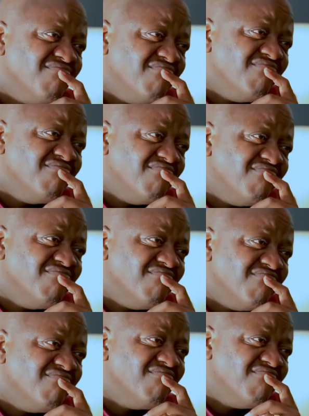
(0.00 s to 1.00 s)
I've
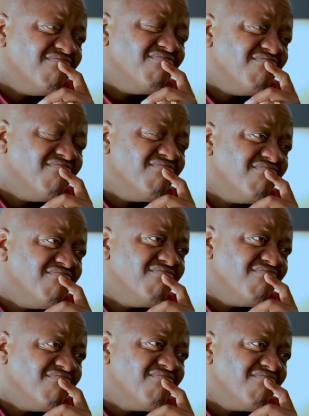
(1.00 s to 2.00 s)
learned, by
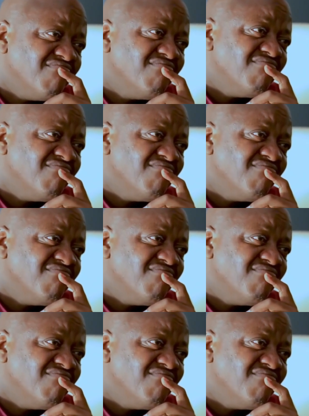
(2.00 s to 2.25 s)
the way,